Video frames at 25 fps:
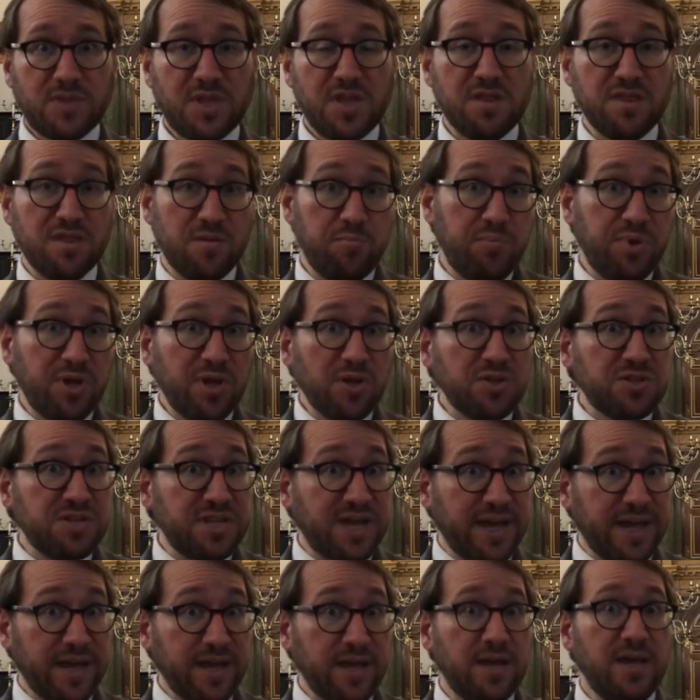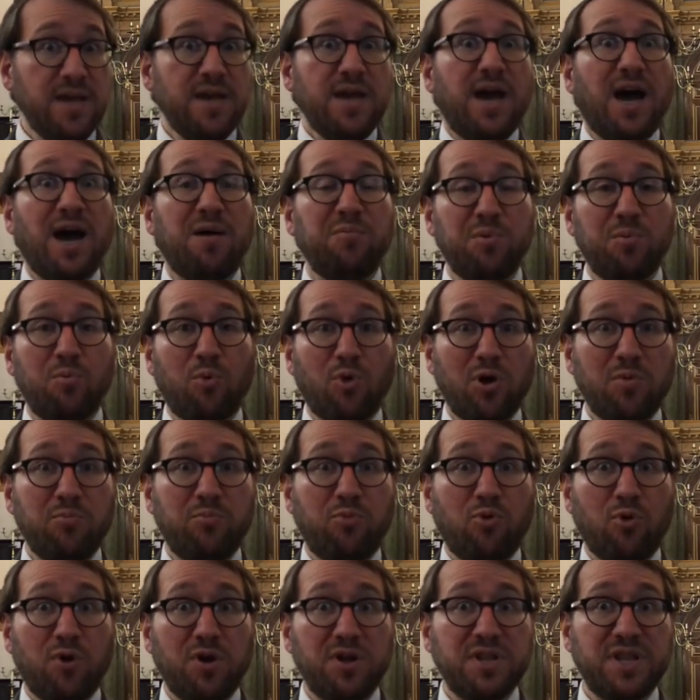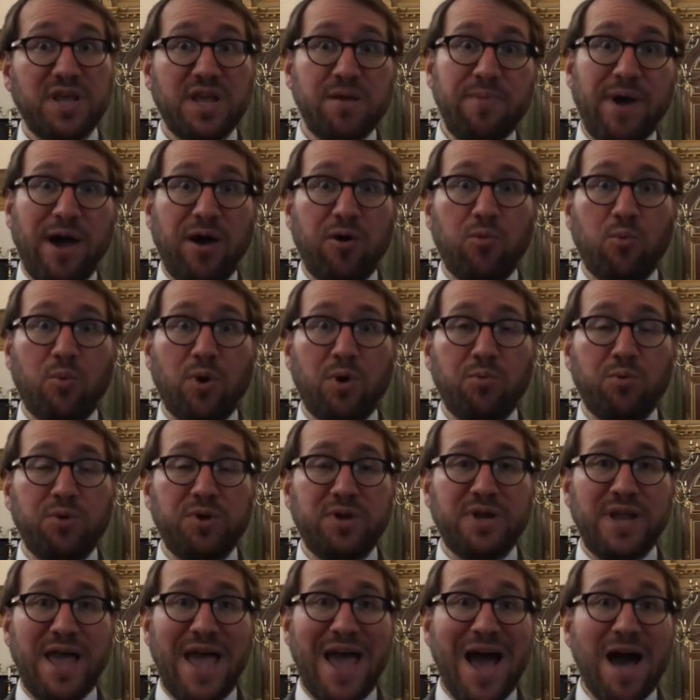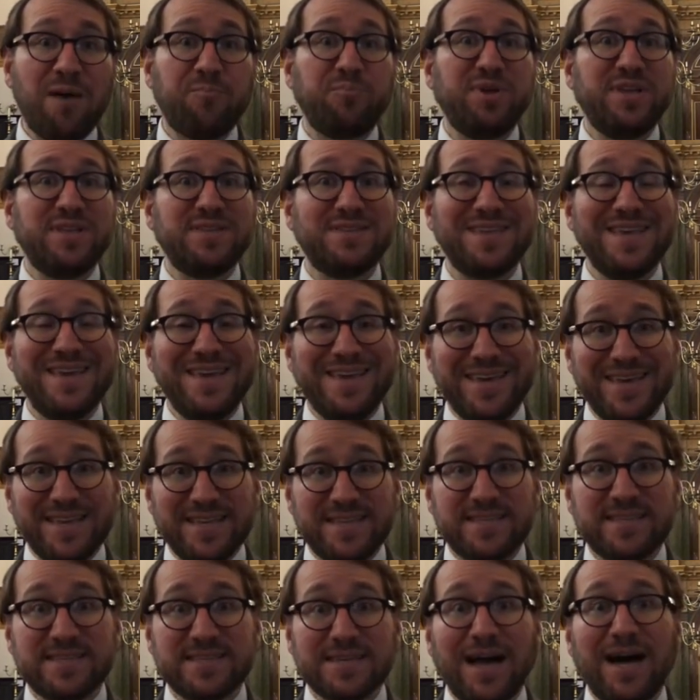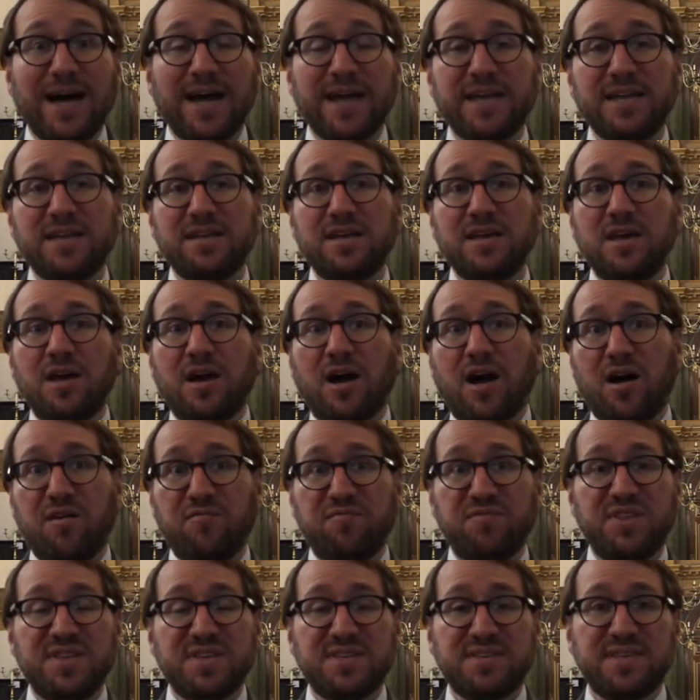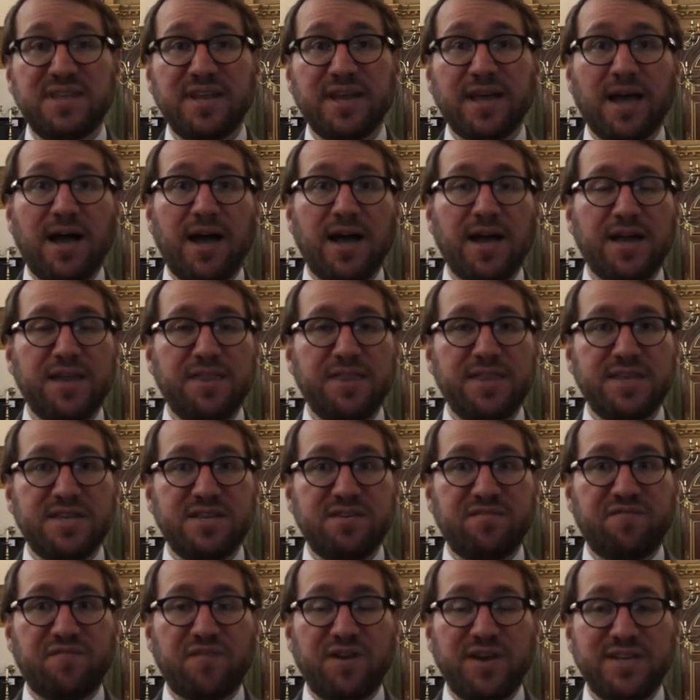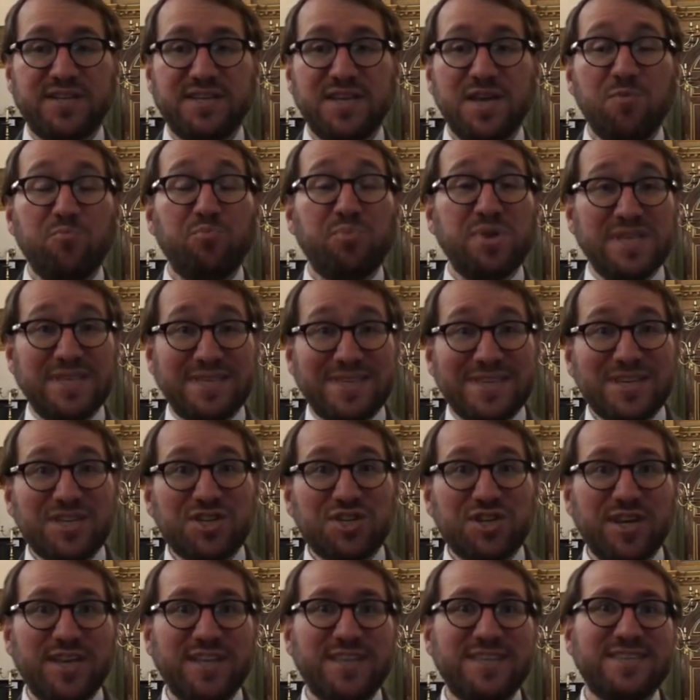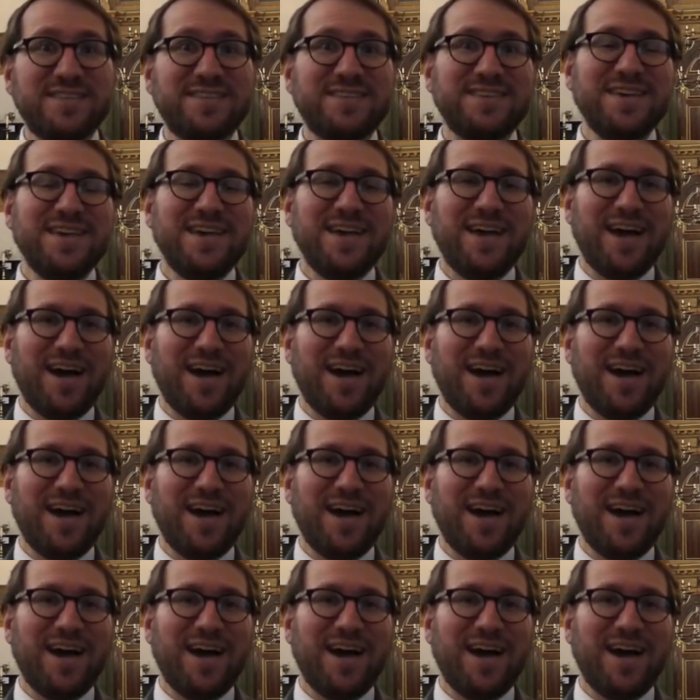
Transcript: the building, but more importantly about what happens inside of the synagogue and the different positions